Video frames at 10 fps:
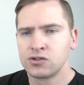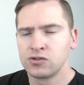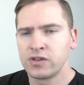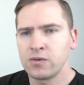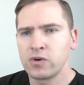
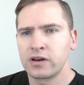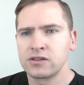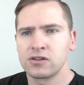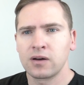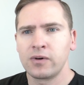Today we're going
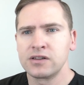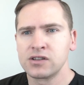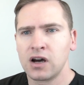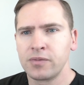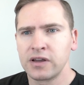to talk about a
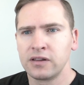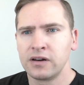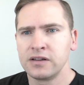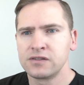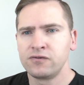topic
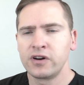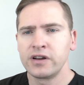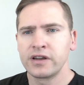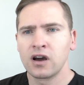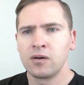that is
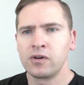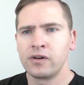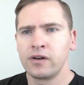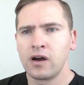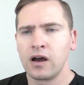very
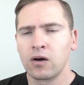common